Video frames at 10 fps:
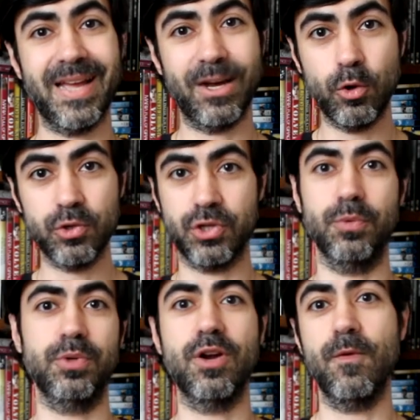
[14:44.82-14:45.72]

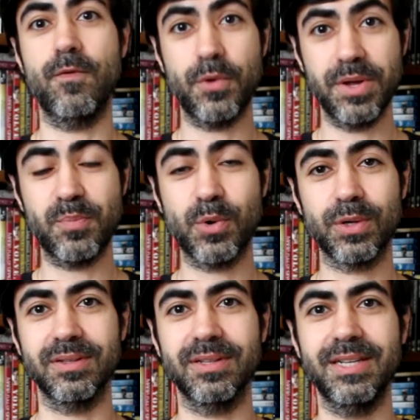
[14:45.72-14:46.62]
Also, you know, very
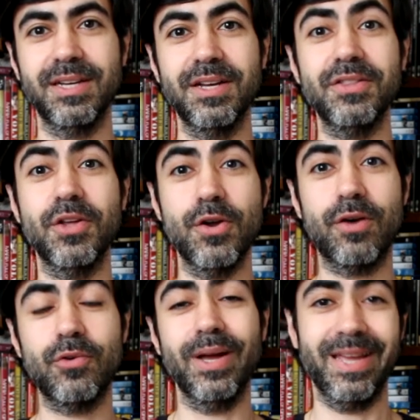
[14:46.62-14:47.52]
importantly, the
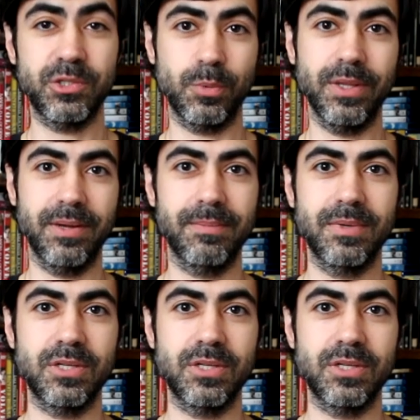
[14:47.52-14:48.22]
novel ends with him.